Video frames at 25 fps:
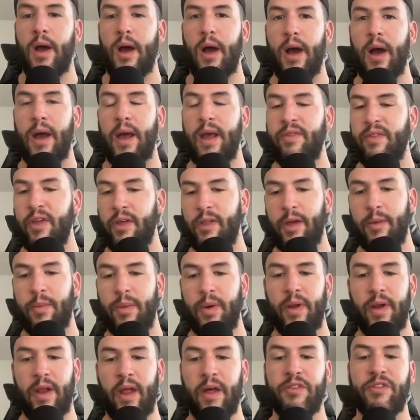Uh, hit that like
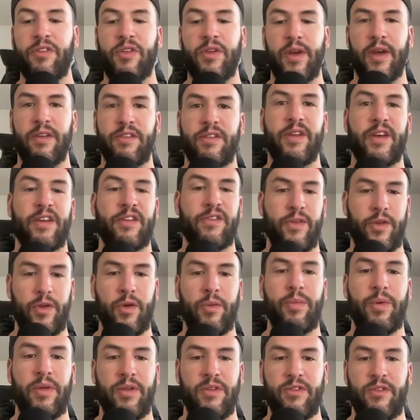button. I'll see you guys in the next
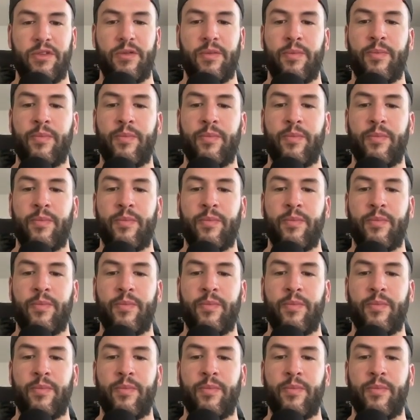video. Peace.